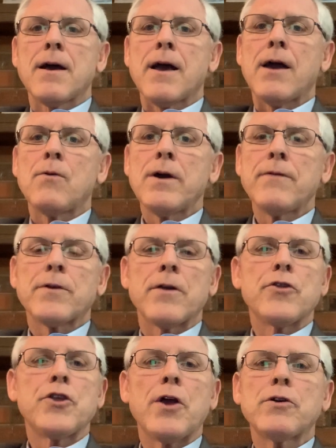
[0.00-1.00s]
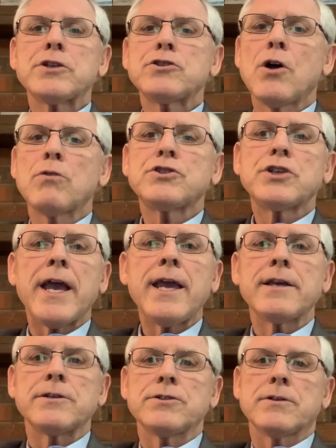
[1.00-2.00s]
However, there is no
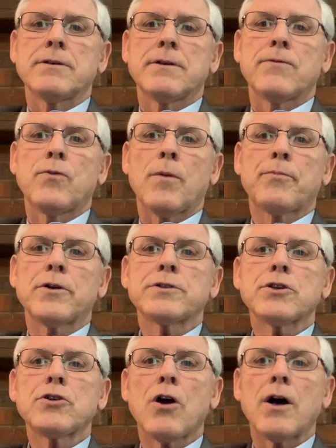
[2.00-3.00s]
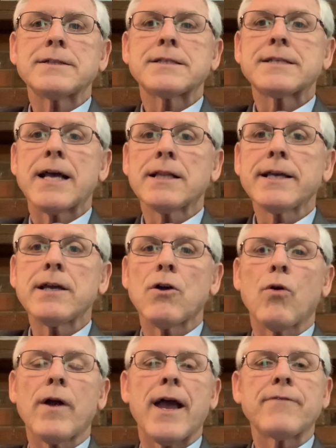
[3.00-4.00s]
change for a person caught selling
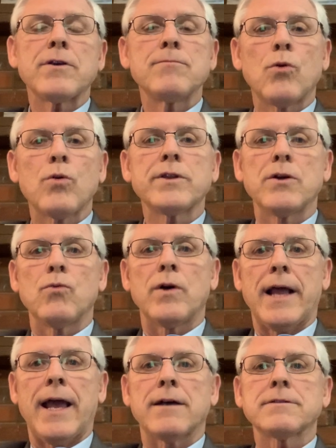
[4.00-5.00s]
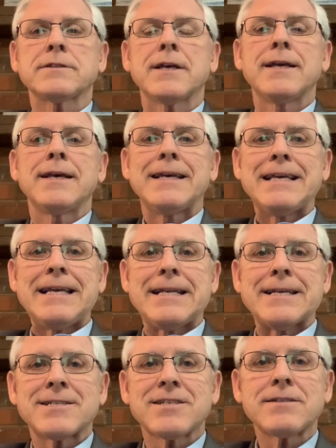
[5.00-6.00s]
or having more than 1 ounce. It
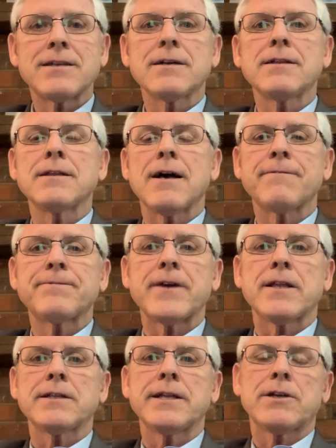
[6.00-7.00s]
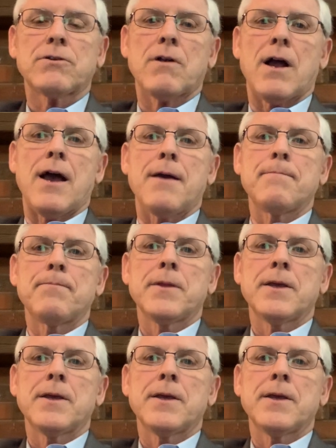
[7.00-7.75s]
is still a felony crime.